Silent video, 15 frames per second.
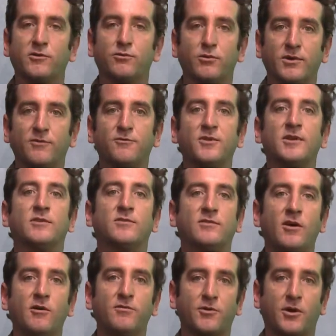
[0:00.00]
Rift
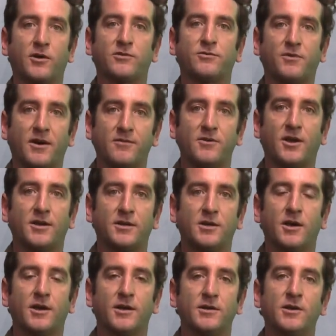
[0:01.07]
itself costs
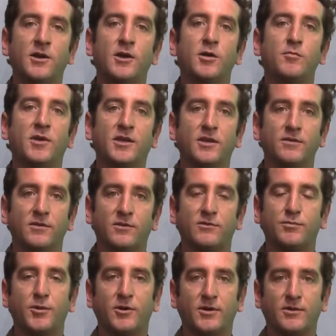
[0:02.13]
$599, making the
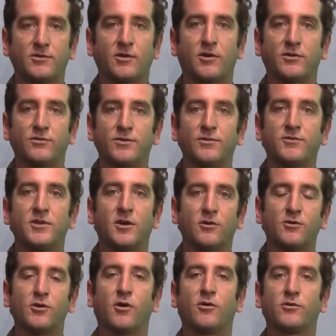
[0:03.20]
experience cost
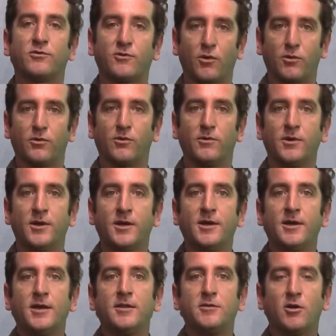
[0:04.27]
$1,500 total. The